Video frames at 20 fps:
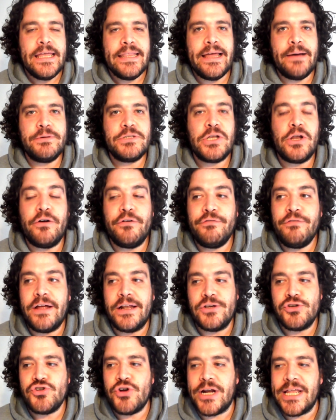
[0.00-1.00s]
That was a lot of
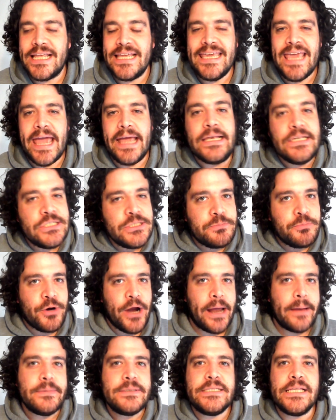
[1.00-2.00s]
fun trying to guess
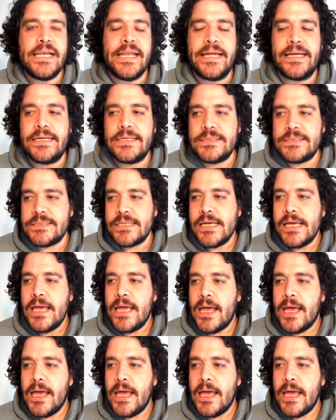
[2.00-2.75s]
perhaps the links.